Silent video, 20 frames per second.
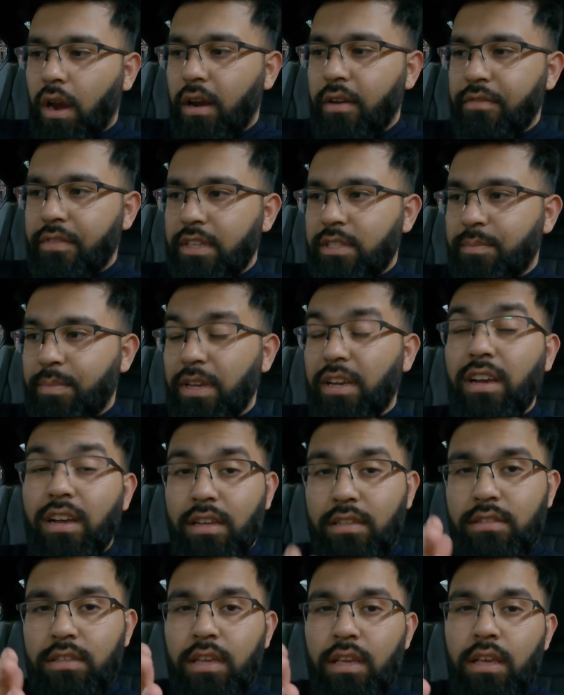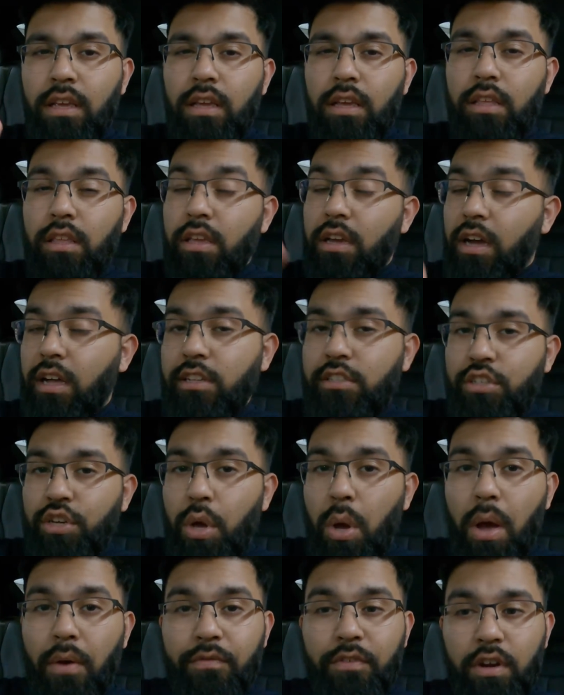a lot of this because you guys
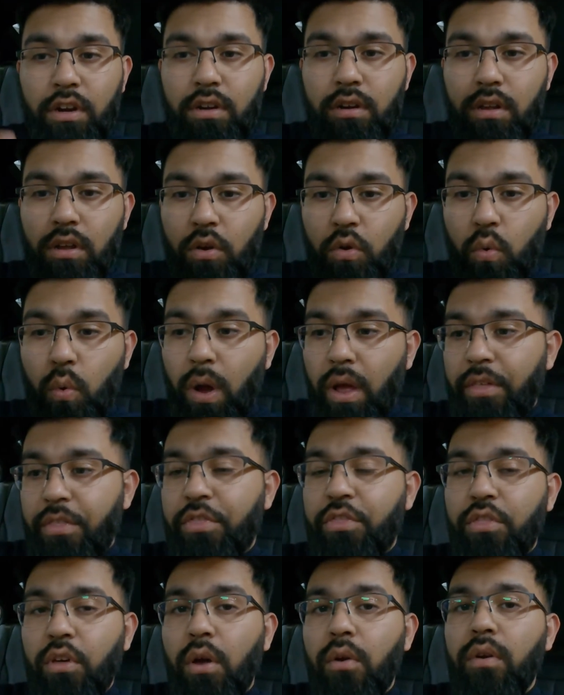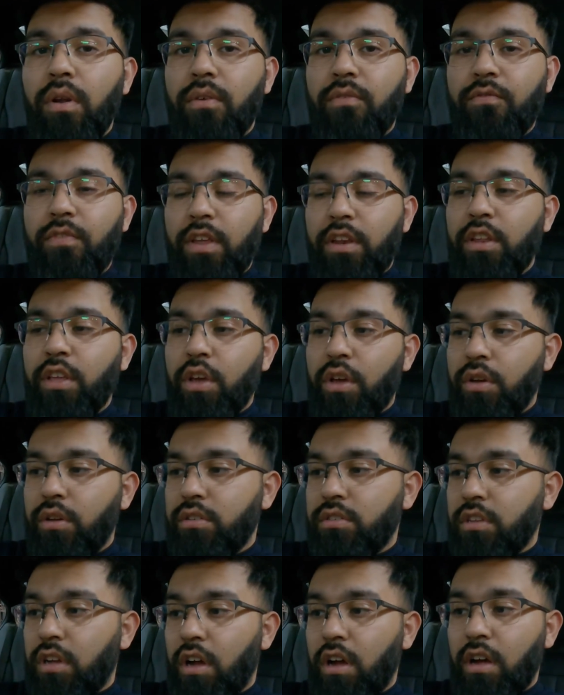know I've done quite thorough
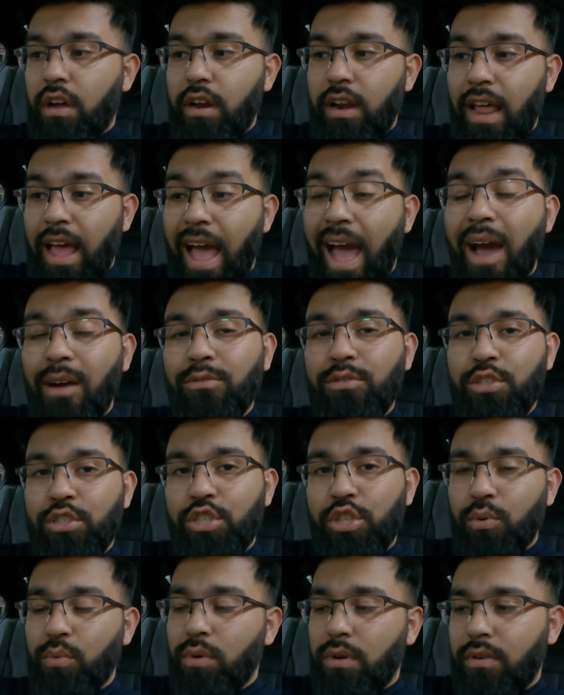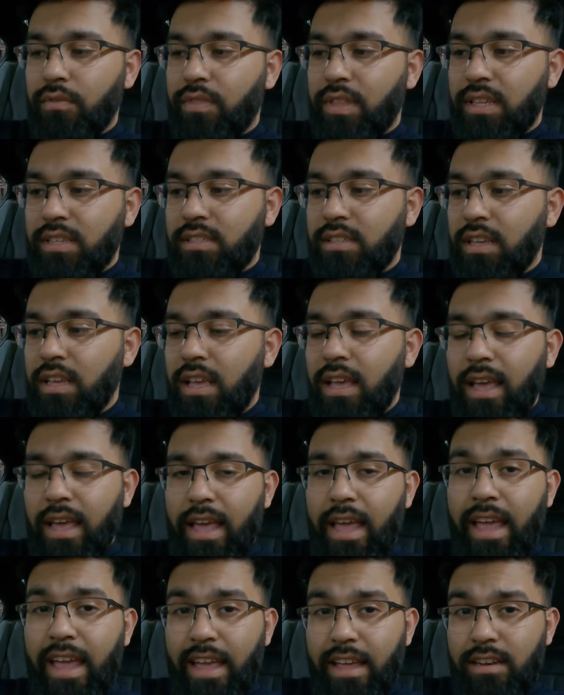videos on how to do all of this
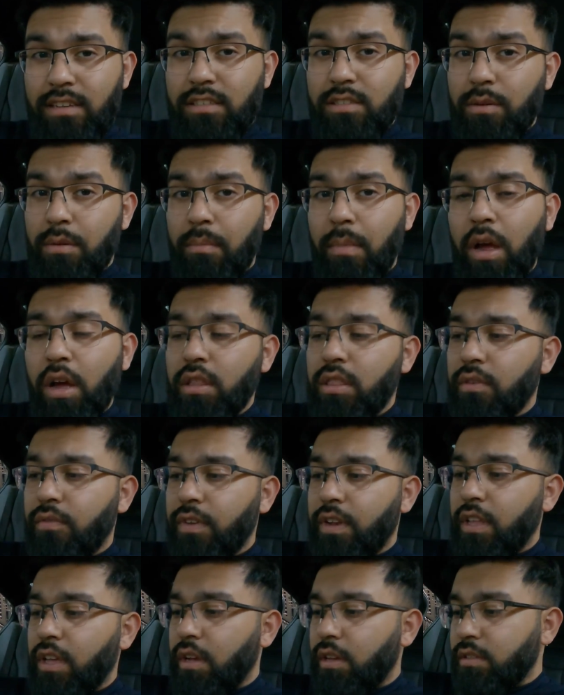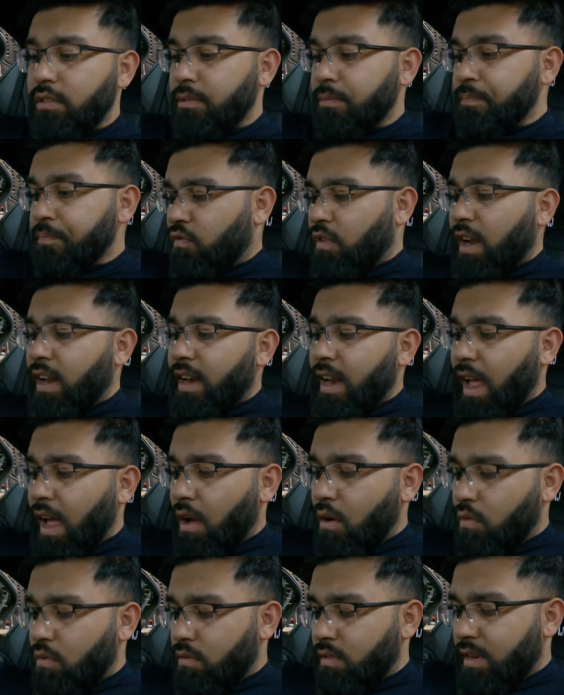in some of my other videos. Right
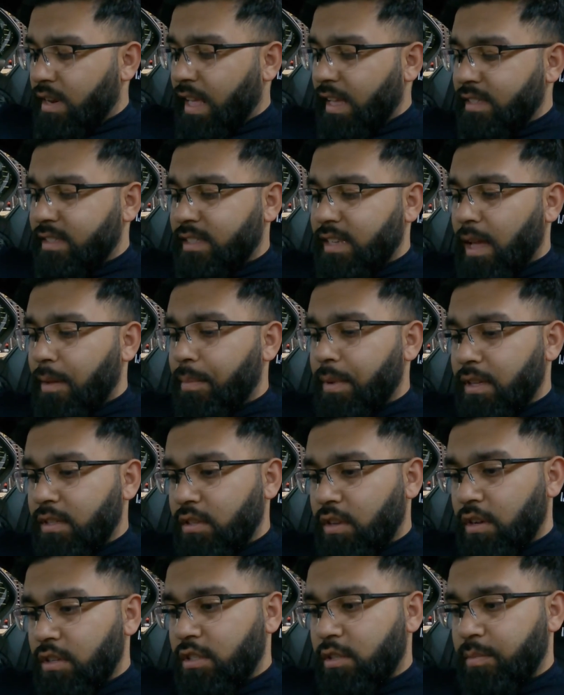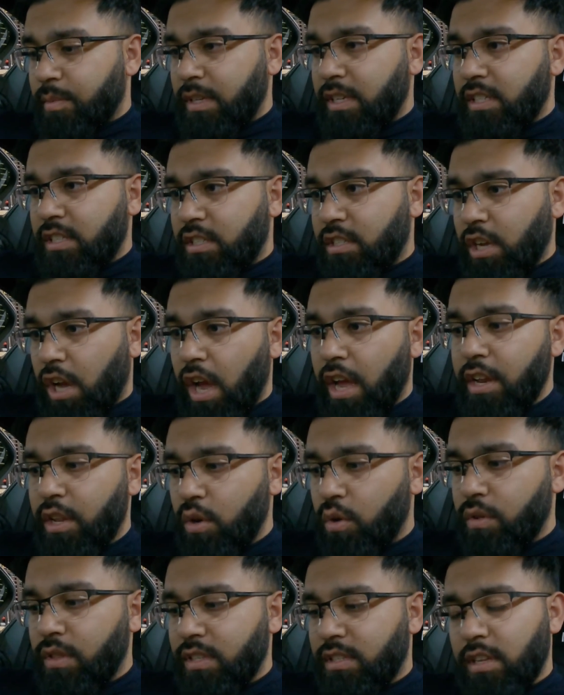now, the next step is going to be just tidy
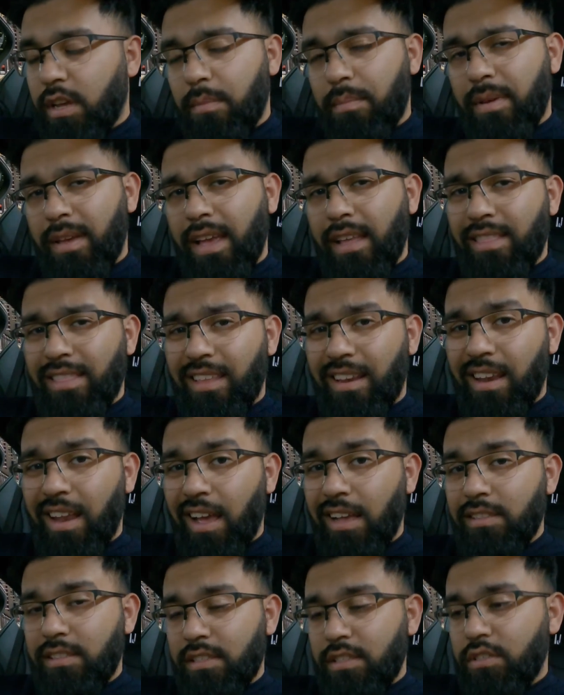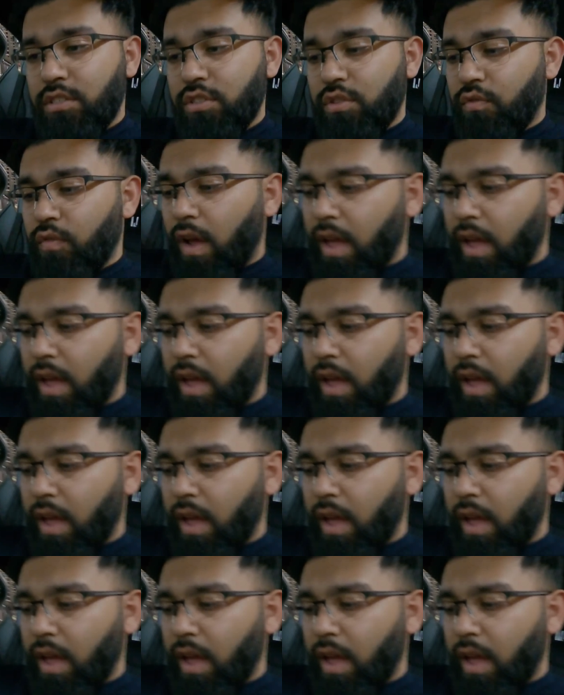all this up, get the lights into the